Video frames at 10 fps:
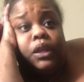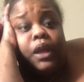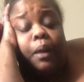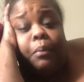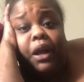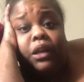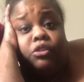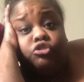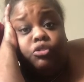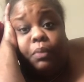got my
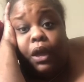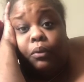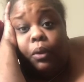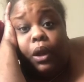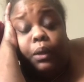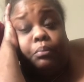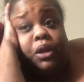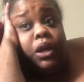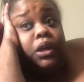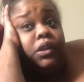energy back right
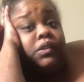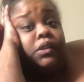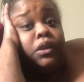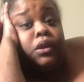because